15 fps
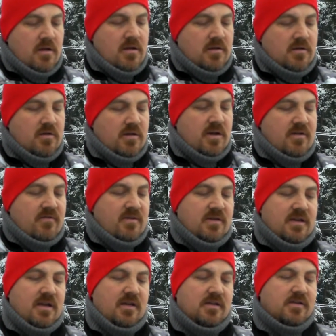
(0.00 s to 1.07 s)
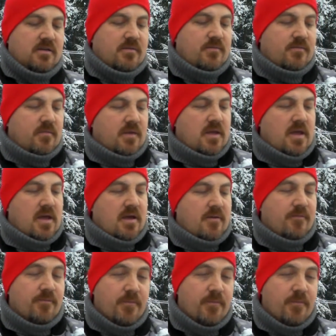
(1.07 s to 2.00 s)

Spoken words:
Let's go ahead and give it a taste. Okay.